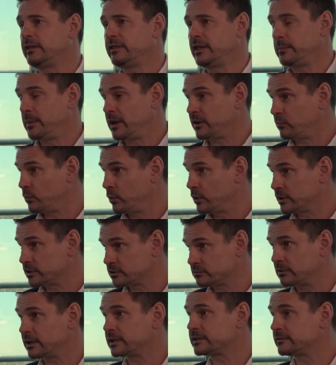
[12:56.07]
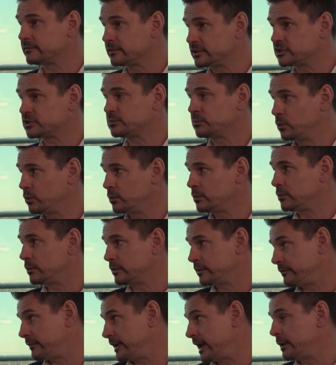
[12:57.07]
and the amount of work is relatively
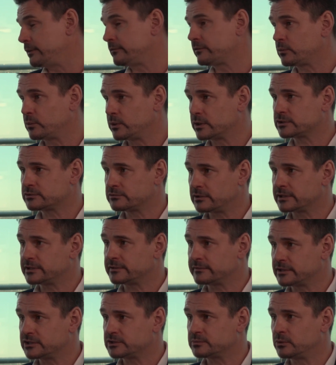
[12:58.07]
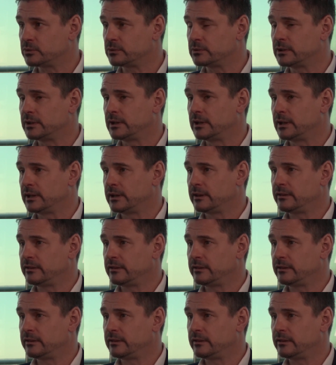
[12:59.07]
small or the value of the work is relatively small,